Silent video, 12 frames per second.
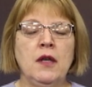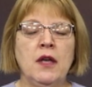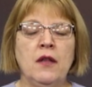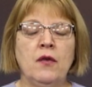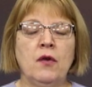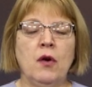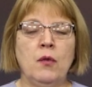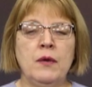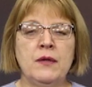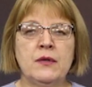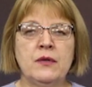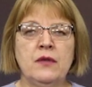and
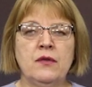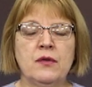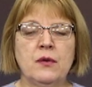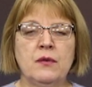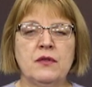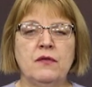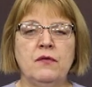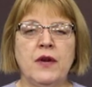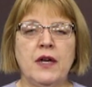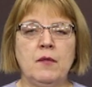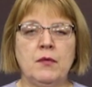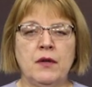always, there's always a
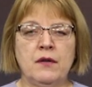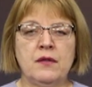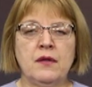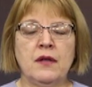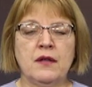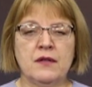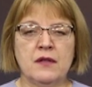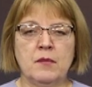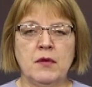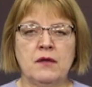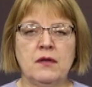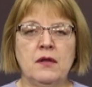vibrant
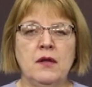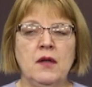exhibit,